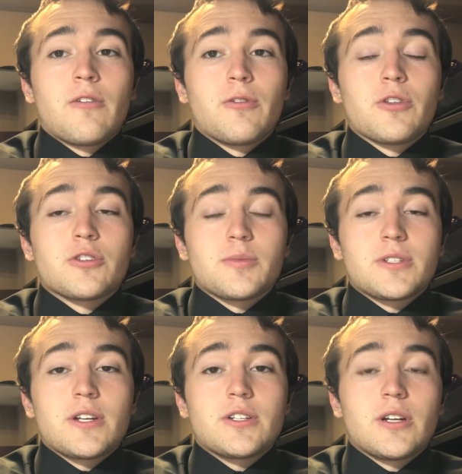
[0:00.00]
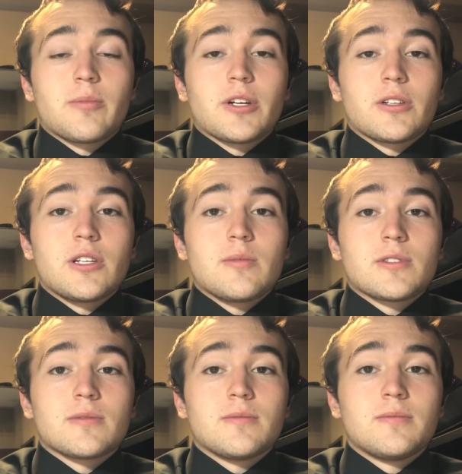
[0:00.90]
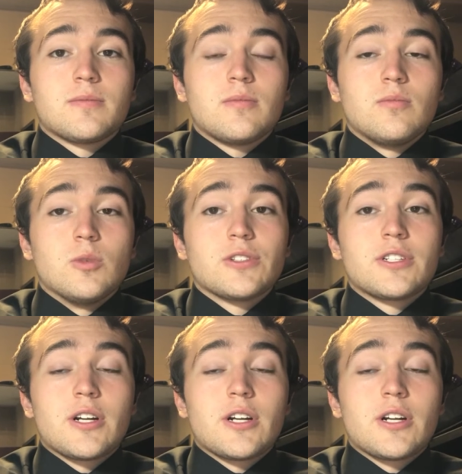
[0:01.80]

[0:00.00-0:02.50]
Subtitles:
further substantiating my claims. Wilson